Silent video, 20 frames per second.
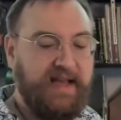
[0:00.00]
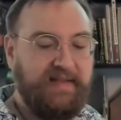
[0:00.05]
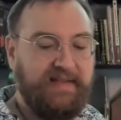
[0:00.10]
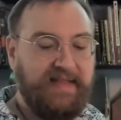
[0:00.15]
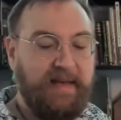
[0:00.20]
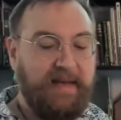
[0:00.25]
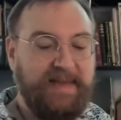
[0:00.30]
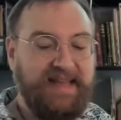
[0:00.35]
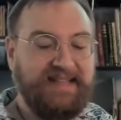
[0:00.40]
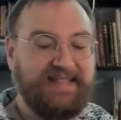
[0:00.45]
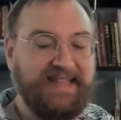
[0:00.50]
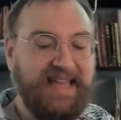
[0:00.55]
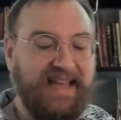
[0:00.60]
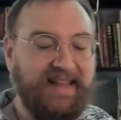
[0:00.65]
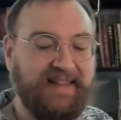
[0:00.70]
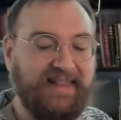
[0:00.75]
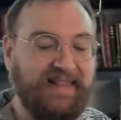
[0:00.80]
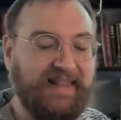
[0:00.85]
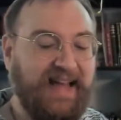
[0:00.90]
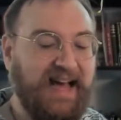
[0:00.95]
That means
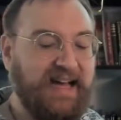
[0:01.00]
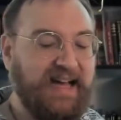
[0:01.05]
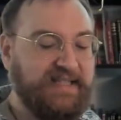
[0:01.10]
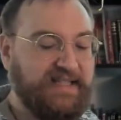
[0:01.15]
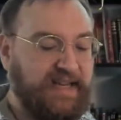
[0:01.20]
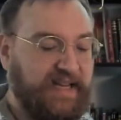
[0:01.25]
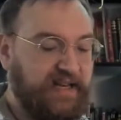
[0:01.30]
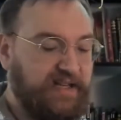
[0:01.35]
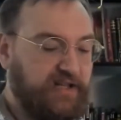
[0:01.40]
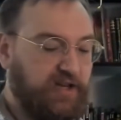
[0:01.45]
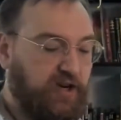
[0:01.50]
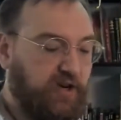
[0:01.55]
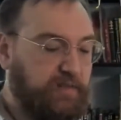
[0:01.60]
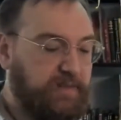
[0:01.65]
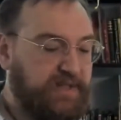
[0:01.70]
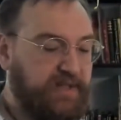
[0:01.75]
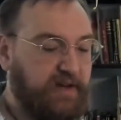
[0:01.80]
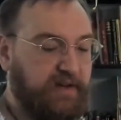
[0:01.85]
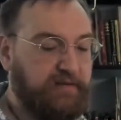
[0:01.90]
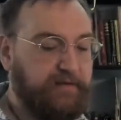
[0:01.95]
a lot in
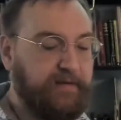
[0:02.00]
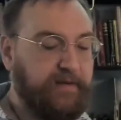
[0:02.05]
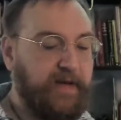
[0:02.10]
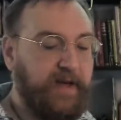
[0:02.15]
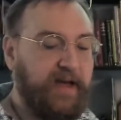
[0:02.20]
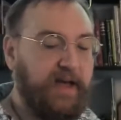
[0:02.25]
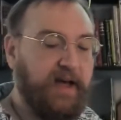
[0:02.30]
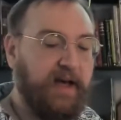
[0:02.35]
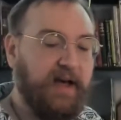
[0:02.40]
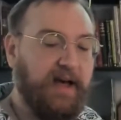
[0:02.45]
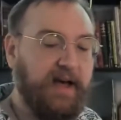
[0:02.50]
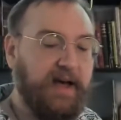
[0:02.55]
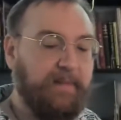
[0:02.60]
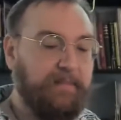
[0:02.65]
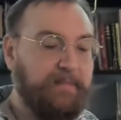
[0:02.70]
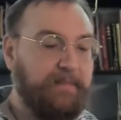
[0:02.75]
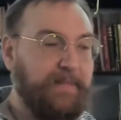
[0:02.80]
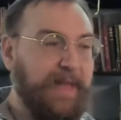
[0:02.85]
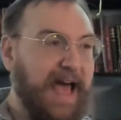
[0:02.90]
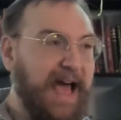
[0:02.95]
terms of
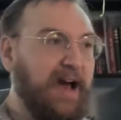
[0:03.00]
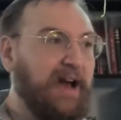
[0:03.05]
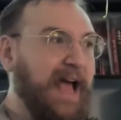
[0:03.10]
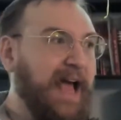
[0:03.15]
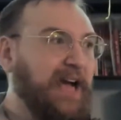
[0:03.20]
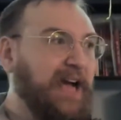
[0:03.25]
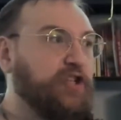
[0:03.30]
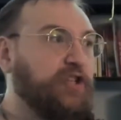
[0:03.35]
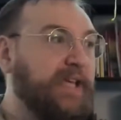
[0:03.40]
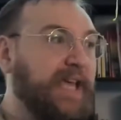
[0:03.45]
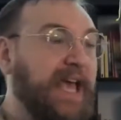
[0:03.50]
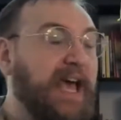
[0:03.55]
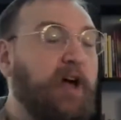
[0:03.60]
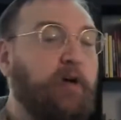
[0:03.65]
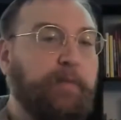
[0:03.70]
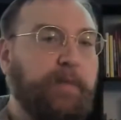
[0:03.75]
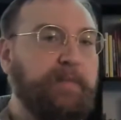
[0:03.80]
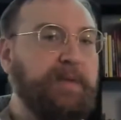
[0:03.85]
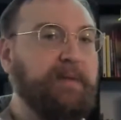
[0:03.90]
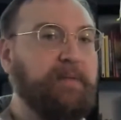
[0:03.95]
how to actually
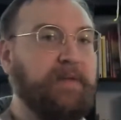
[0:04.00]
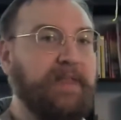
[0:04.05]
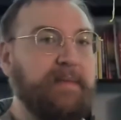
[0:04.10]
help people.